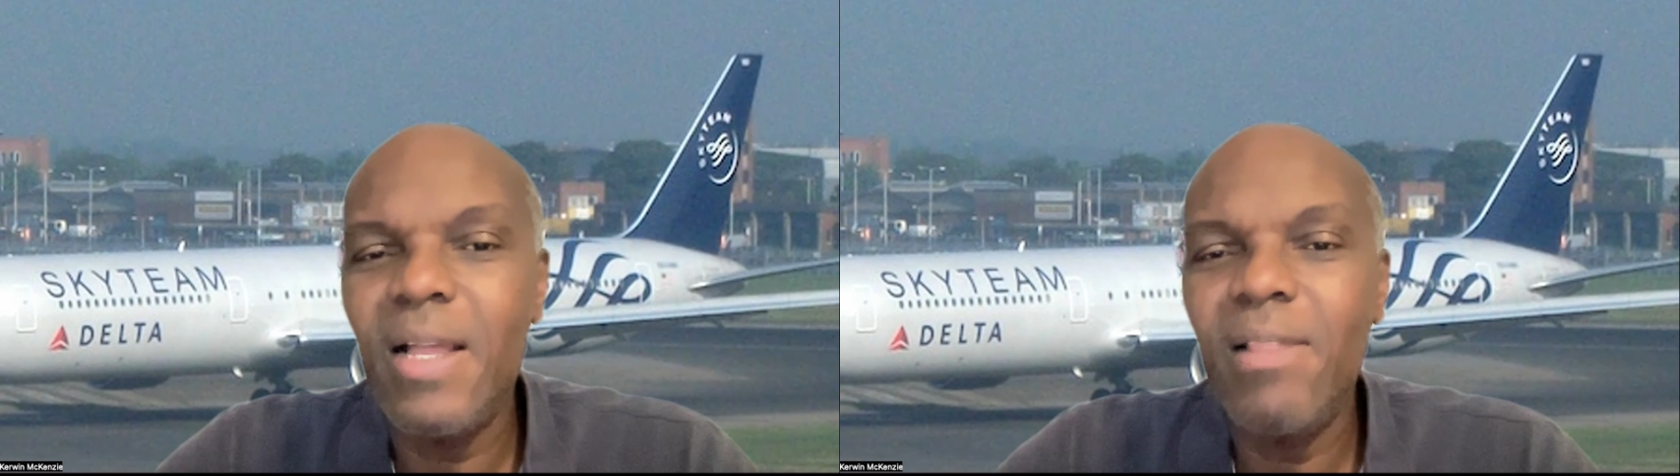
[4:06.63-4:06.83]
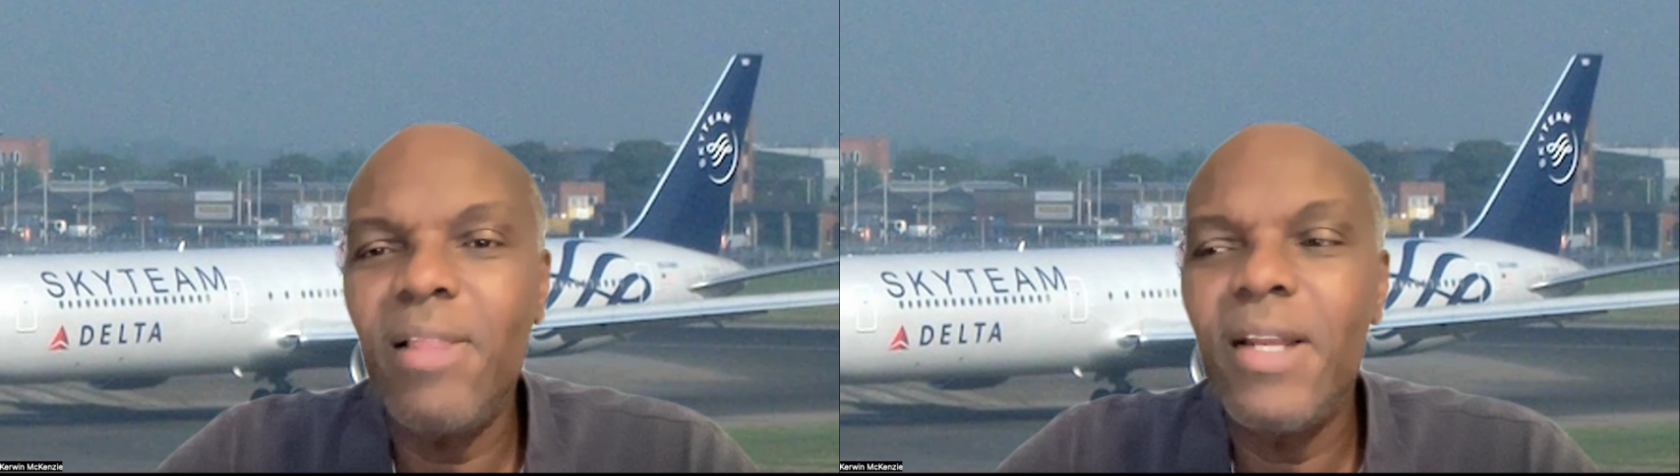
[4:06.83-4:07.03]

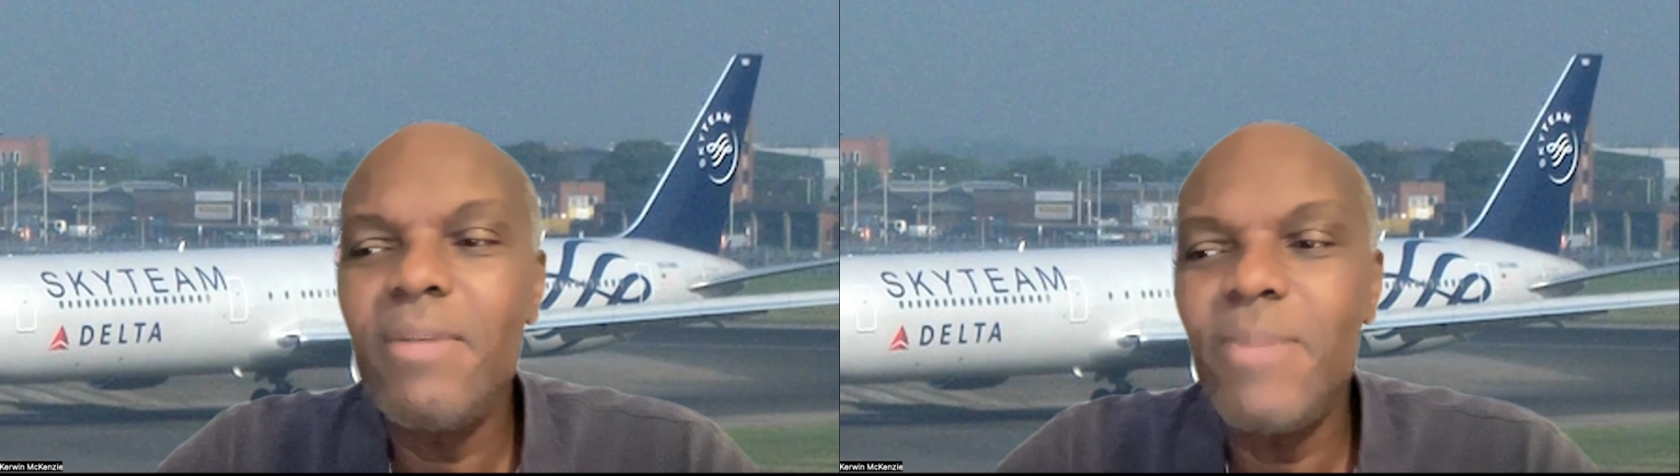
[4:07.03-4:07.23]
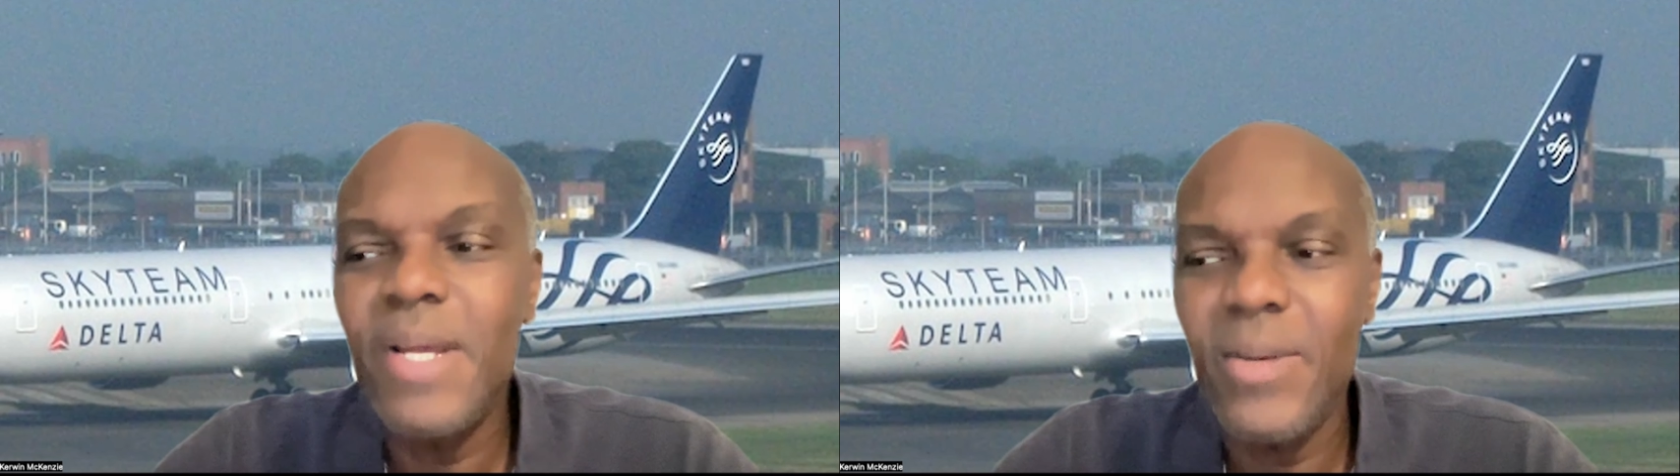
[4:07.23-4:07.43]
a lot
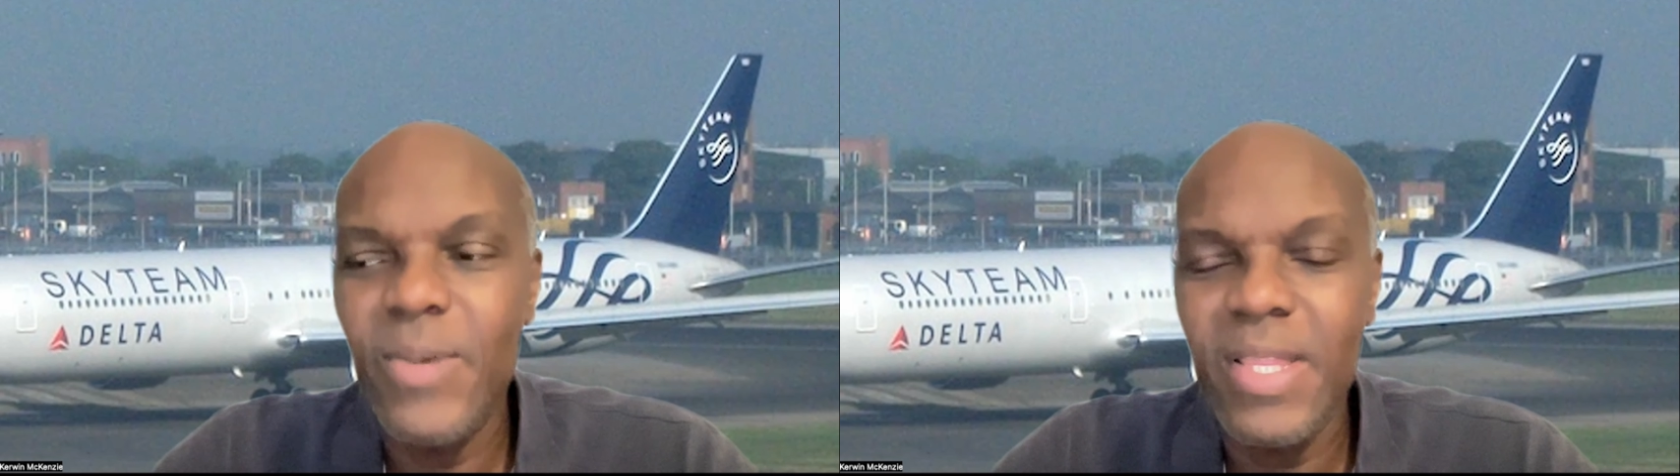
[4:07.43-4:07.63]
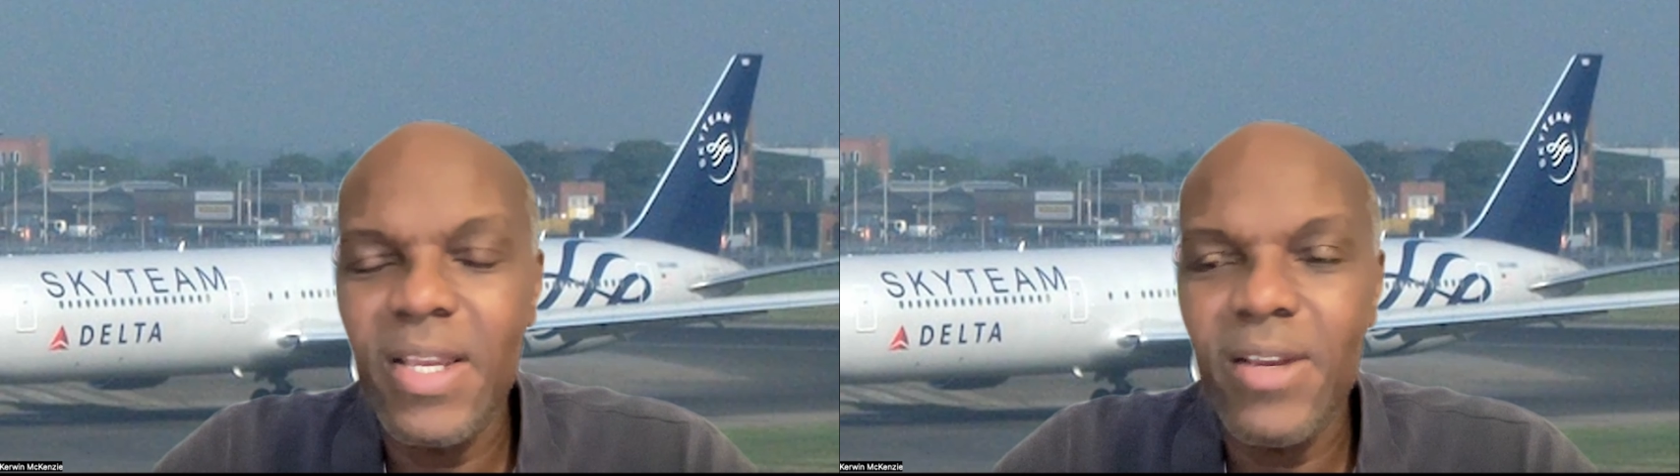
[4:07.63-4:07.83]
of money
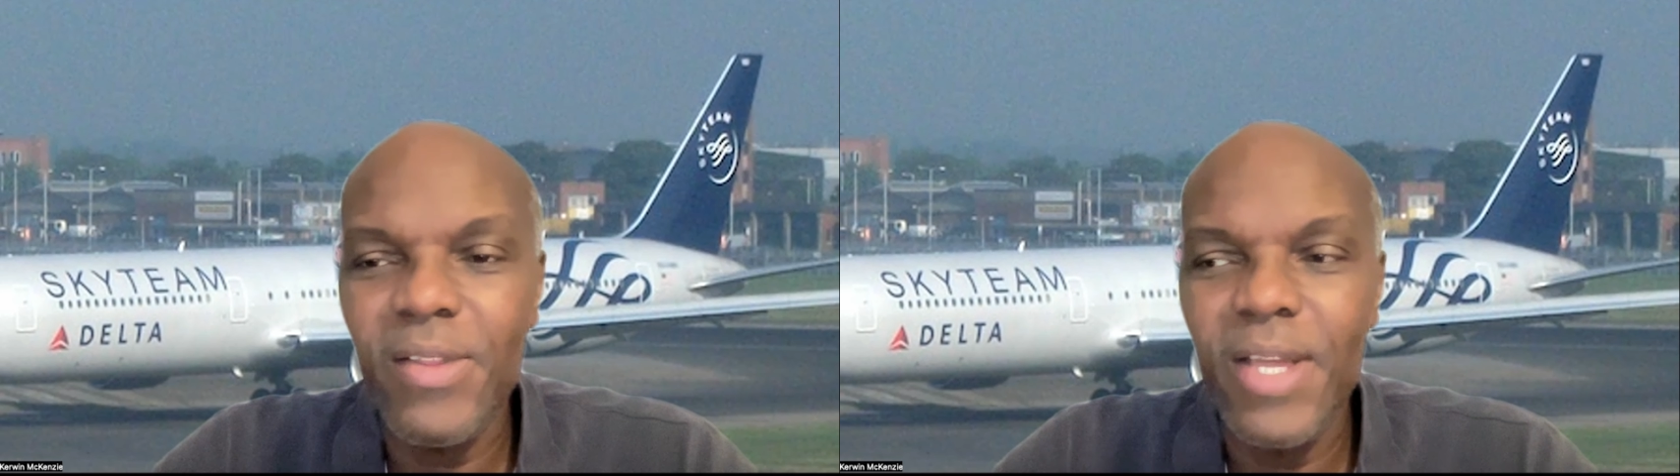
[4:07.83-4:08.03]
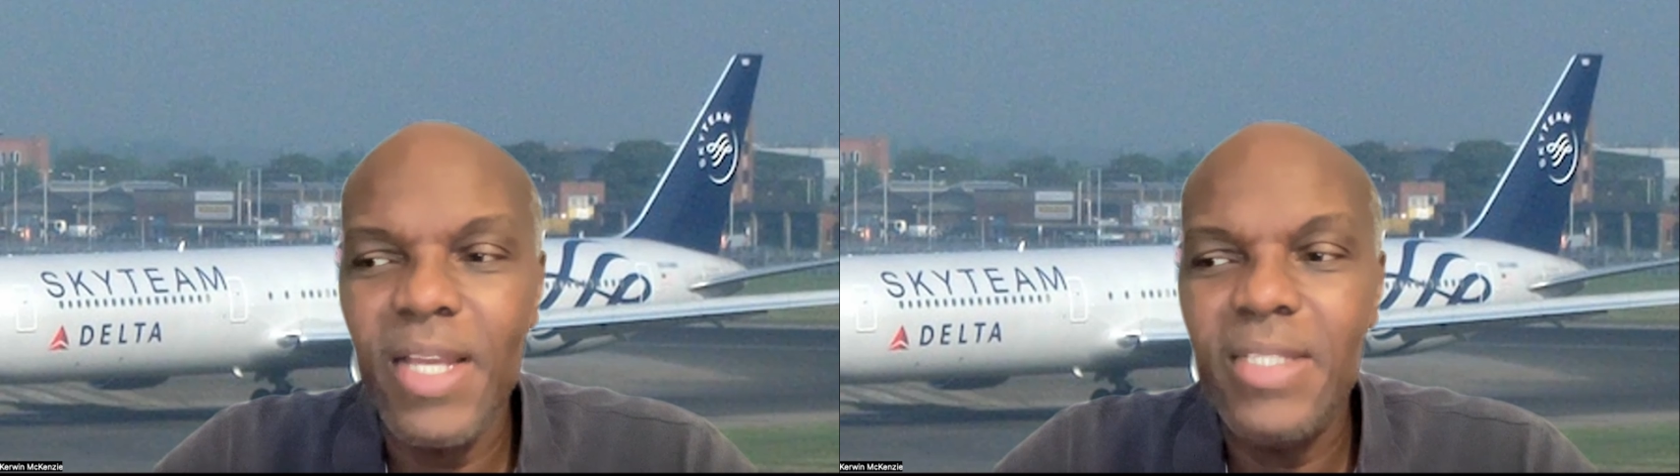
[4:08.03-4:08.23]
with the
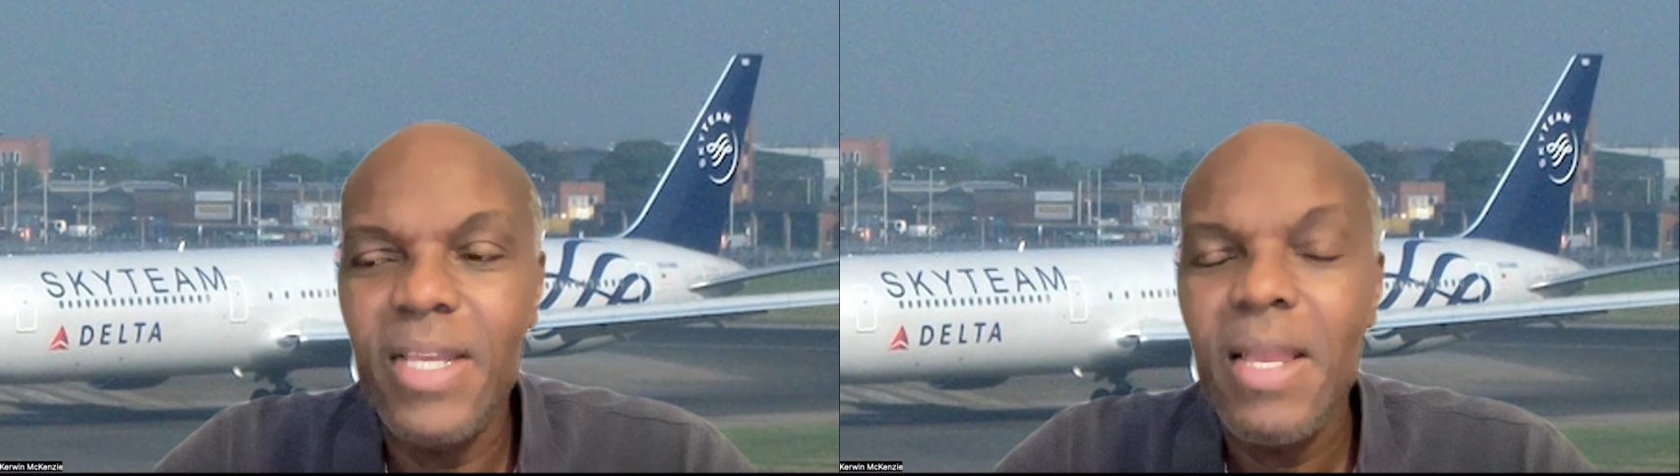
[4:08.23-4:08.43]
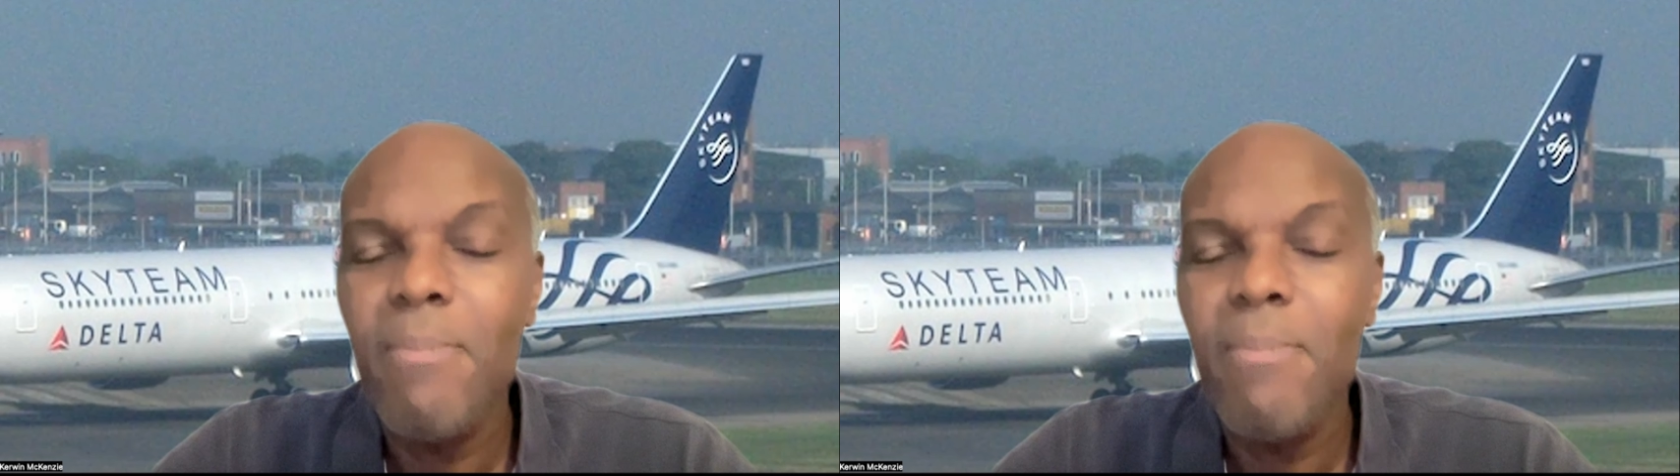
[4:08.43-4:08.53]
airlines,